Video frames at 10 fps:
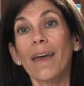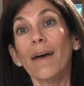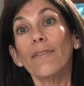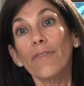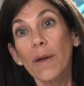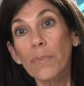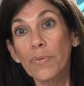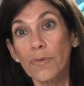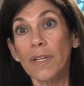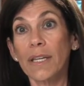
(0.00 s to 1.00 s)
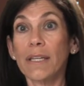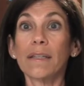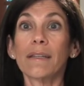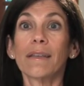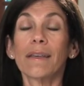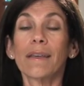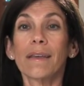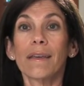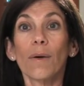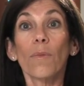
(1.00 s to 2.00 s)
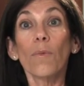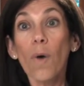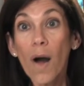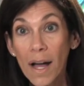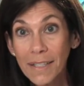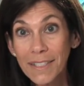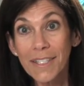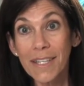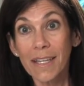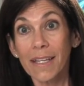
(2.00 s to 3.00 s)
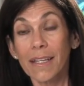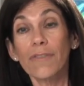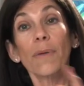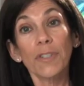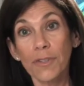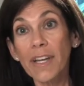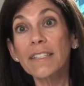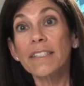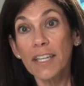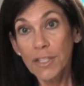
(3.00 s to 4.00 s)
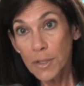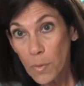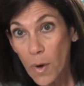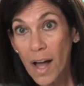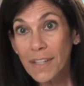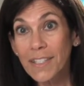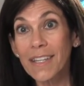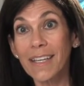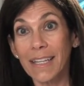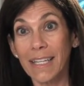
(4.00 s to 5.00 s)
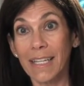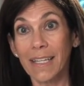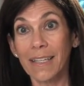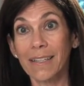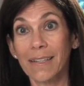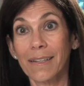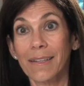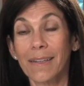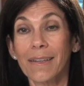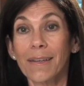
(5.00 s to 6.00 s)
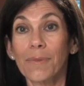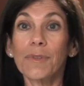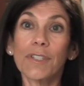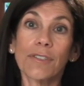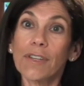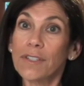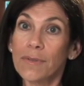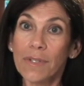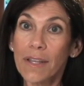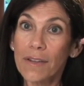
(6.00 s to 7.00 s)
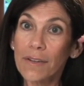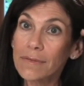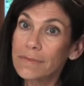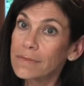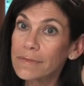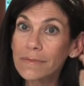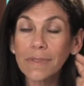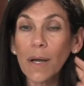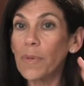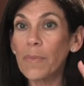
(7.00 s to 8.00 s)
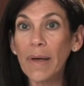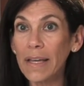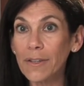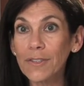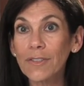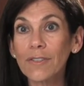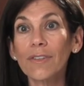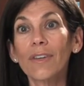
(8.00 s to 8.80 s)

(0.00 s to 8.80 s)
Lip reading: From Prien, walked to from the train station, walked to the clinic, which is also another couple miles,